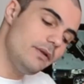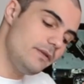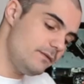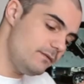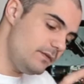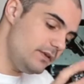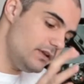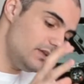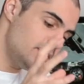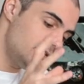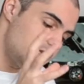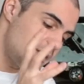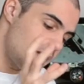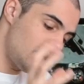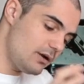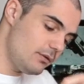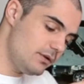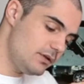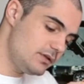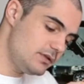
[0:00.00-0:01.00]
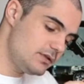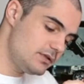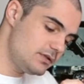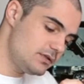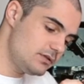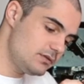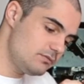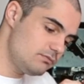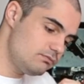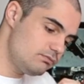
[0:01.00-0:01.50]
it feels and how
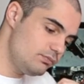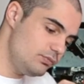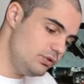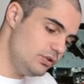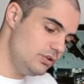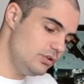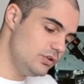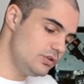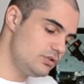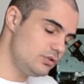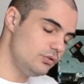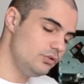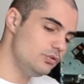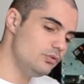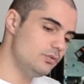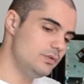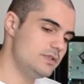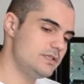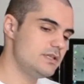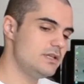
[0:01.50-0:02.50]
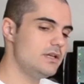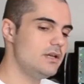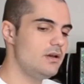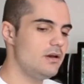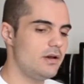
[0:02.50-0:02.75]
it's used to use.